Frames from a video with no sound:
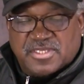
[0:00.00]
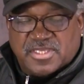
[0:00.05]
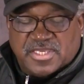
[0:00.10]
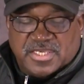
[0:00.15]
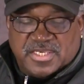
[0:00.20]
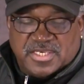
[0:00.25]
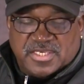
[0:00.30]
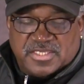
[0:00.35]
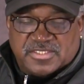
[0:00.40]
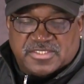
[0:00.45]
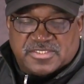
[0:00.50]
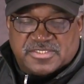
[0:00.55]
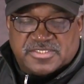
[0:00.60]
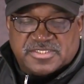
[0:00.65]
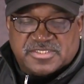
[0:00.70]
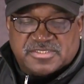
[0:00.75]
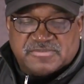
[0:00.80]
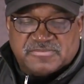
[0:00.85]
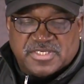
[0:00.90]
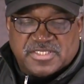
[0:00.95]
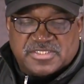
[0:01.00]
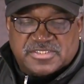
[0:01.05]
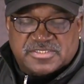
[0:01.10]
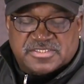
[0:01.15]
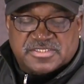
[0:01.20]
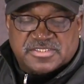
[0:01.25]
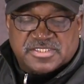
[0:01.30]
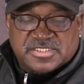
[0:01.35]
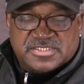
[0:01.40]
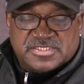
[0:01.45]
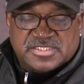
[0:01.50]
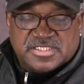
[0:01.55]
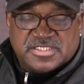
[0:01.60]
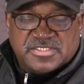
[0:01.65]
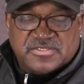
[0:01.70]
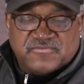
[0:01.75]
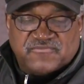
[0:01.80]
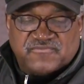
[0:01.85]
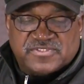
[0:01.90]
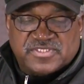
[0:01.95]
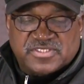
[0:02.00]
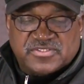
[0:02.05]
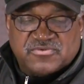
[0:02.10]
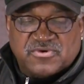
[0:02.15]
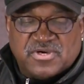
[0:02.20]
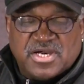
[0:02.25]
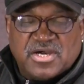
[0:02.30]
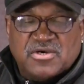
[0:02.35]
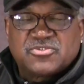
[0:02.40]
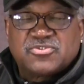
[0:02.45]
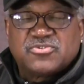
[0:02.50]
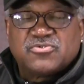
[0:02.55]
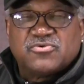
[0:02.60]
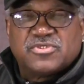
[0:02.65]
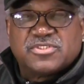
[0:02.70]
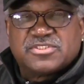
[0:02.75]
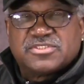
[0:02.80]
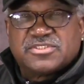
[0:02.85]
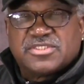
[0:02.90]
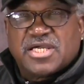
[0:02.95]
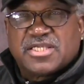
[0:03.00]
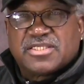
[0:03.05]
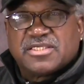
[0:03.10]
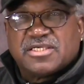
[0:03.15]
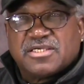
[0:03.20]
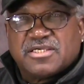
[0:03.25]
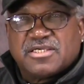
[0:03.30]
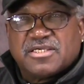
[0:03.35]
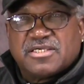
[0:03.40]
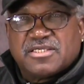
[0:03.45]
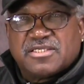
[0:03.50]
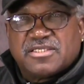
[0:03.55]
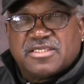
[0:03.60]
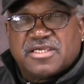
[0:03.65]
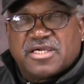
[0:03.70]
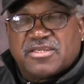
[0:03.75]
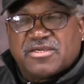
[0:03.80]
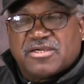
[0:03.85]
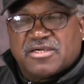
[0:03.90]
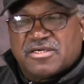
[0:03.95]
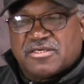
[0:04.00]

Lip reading: and the system that's sending the signal out to it is not that